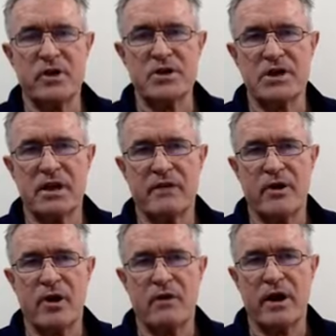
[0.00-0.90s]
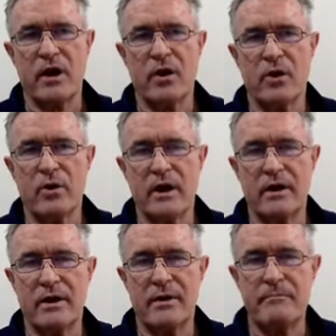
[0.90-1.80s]
version of
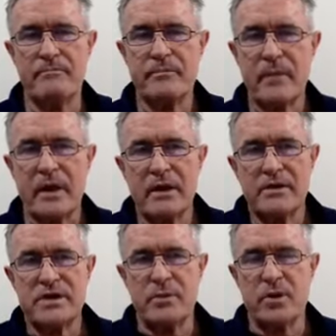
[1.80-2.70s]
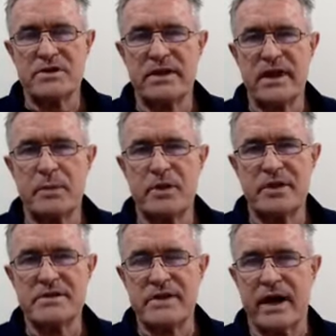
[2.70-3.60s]
our JBoss
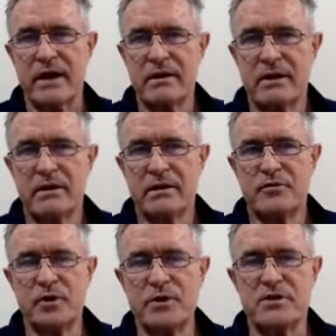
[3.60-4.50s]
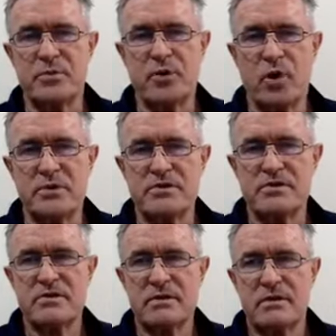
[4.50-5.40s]
EAP stack fully
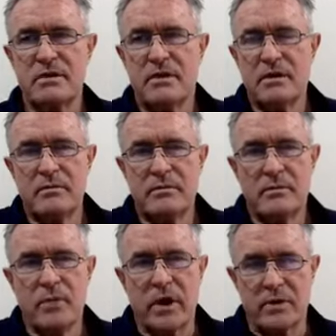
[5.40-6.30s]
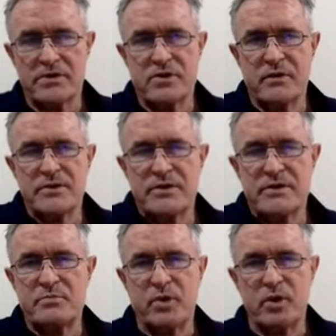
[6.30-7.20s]
supports
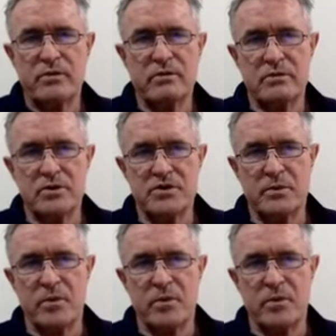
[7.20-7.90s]
microservices built using